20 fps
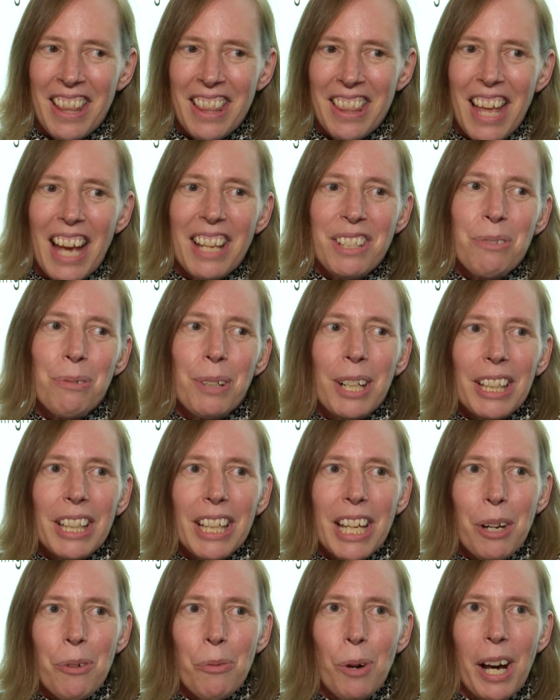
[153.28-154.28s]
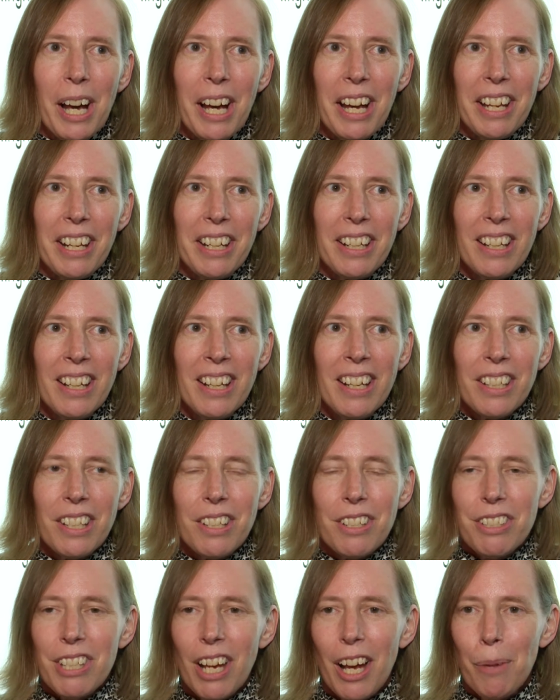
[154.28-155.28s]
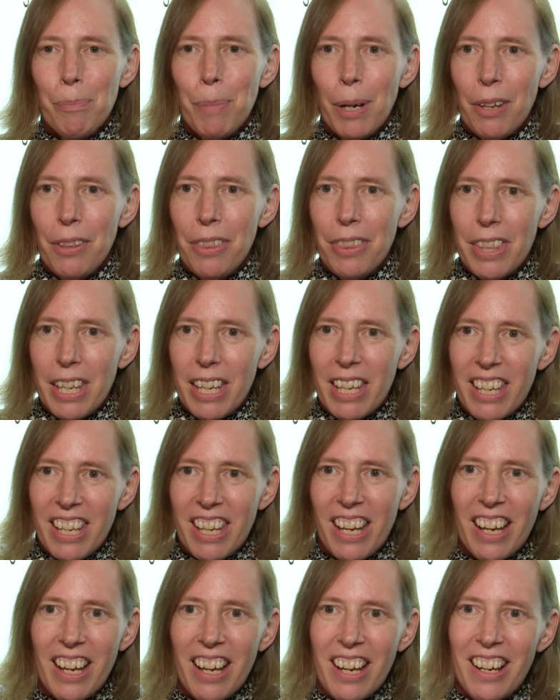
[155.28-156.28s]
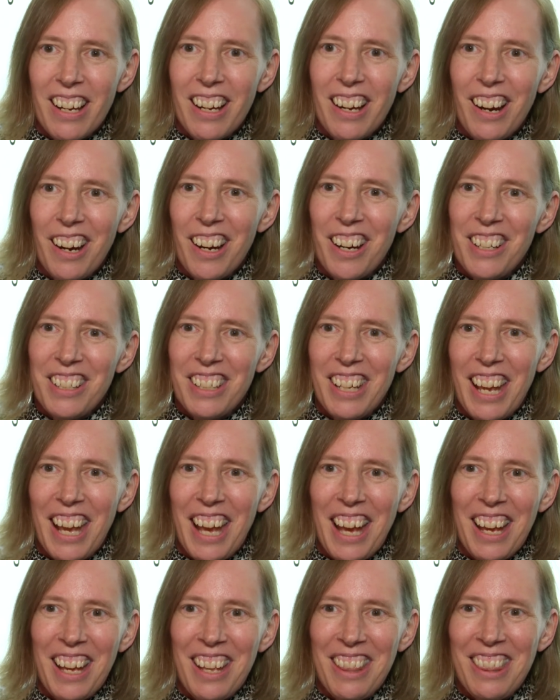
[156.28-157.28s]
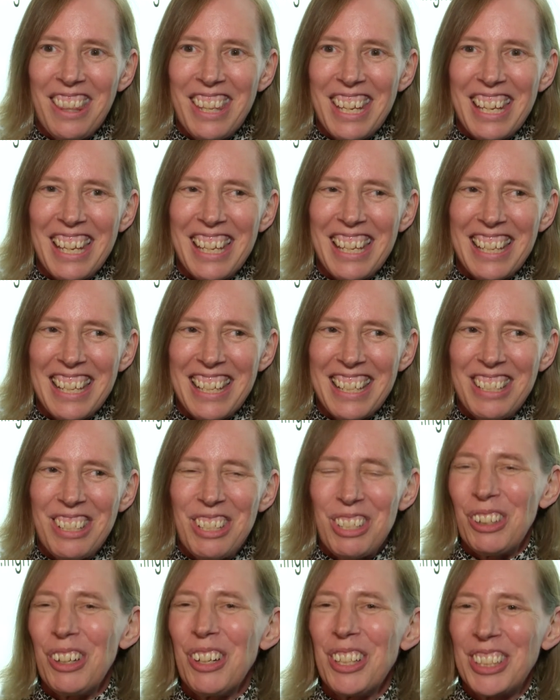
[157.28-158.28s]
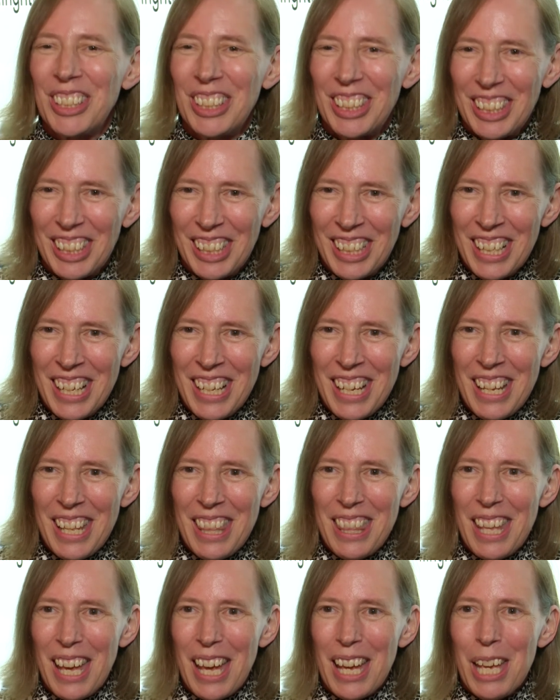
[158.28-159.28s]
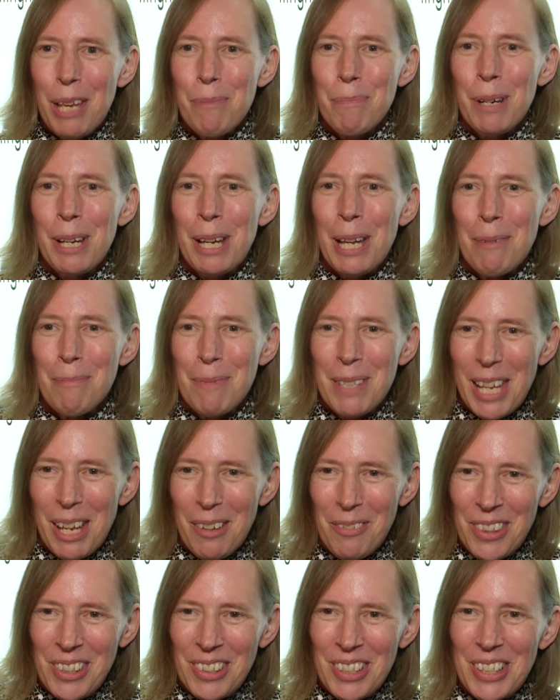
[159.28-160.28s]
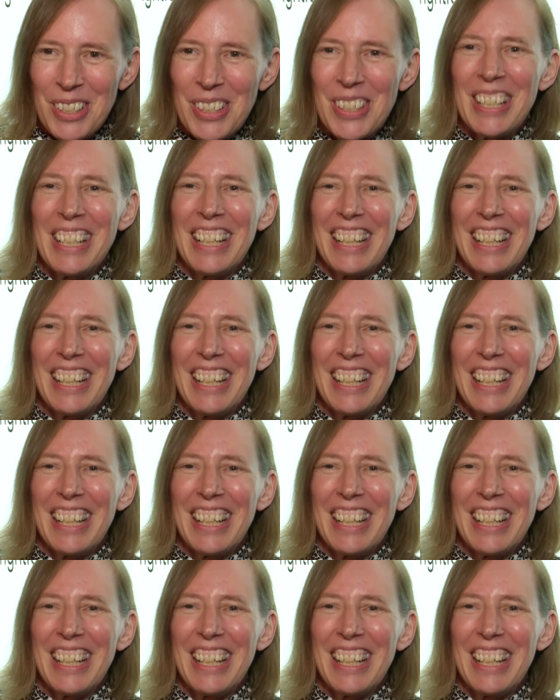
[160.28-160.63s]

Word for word: that's really what you saw both the uh, heart and the torture that he put himself through.